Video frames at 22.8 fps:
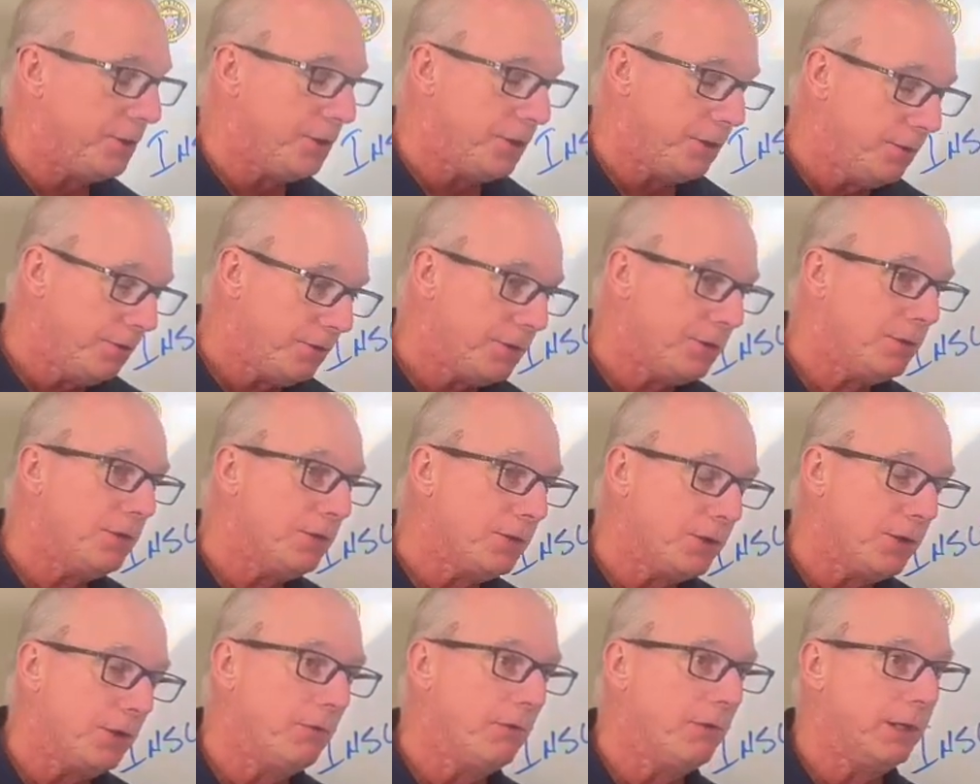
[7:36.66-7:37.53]
used to
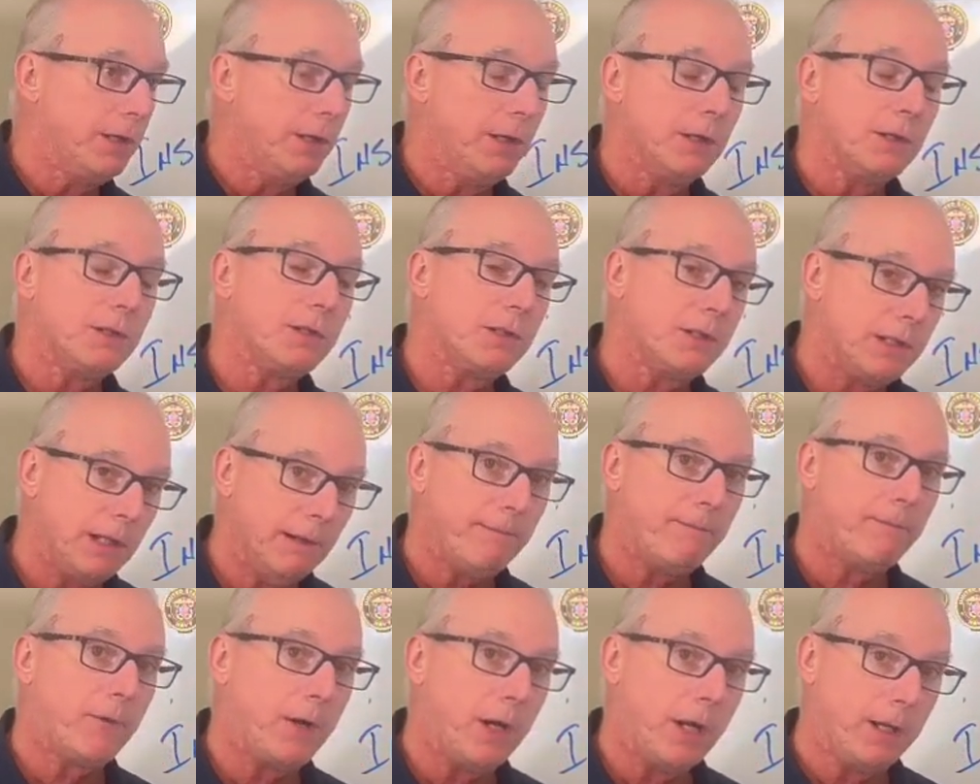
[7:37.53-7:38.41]
doing
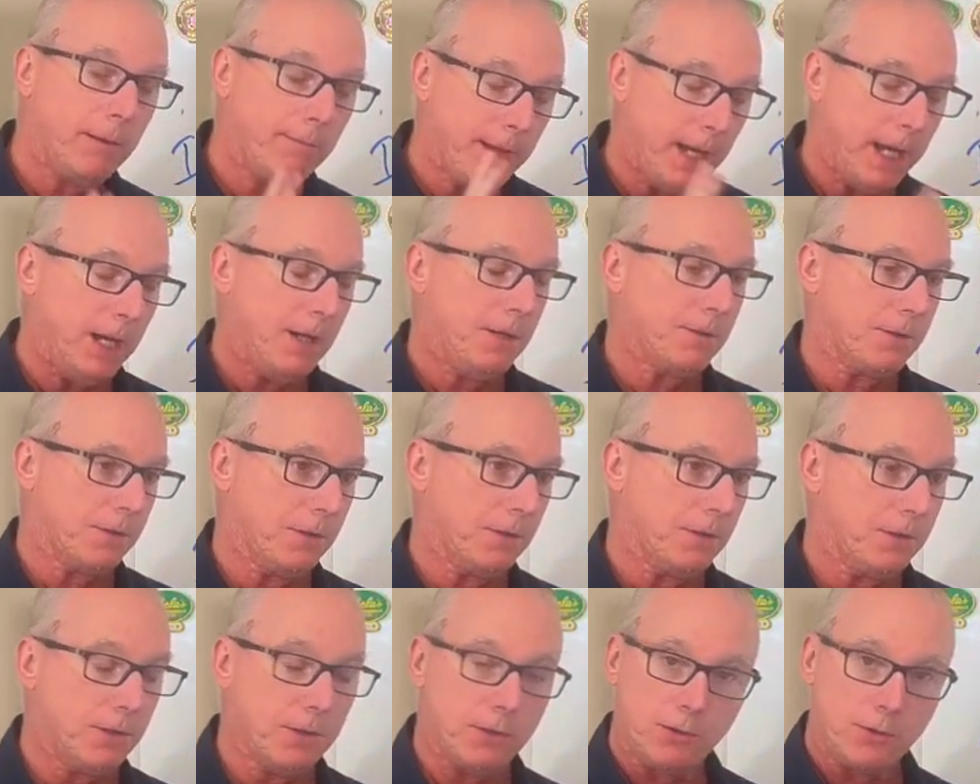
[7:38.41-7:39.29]
stick frame
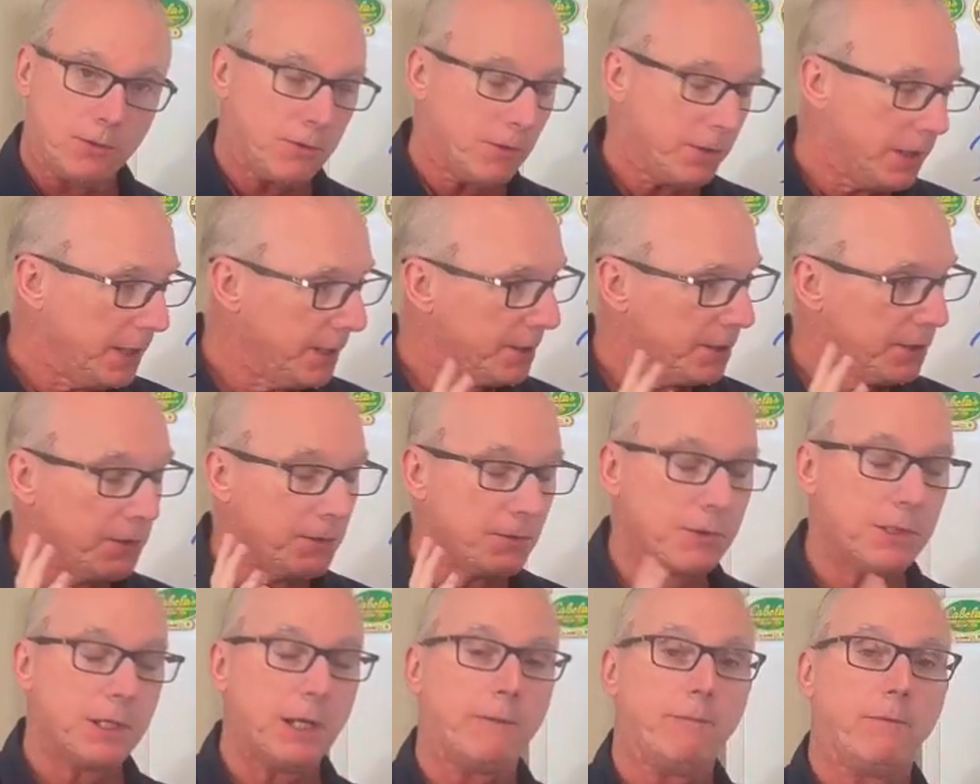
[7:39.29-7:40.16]
houses, just traditional
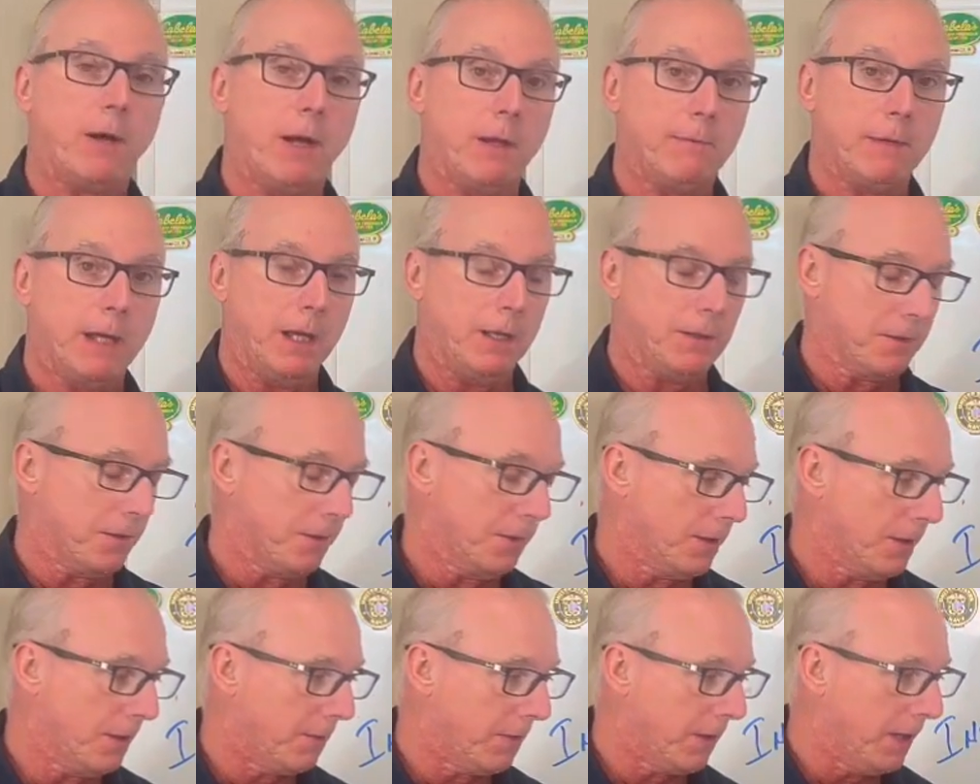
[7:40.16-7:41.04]
stick frame
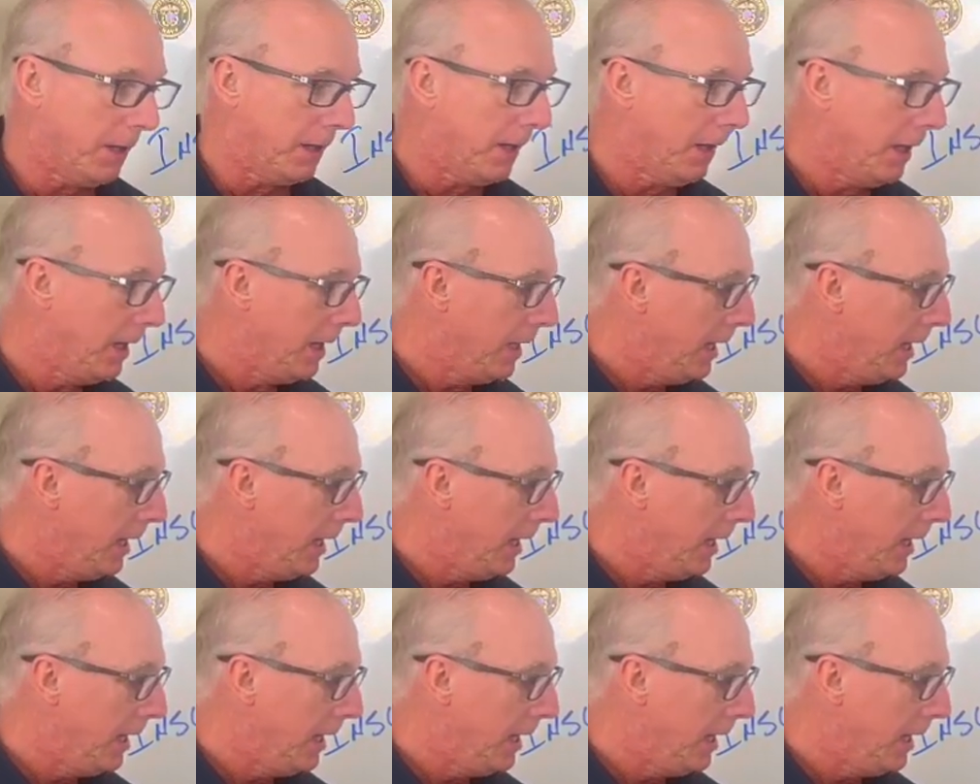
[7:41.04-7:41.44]
houses, okay?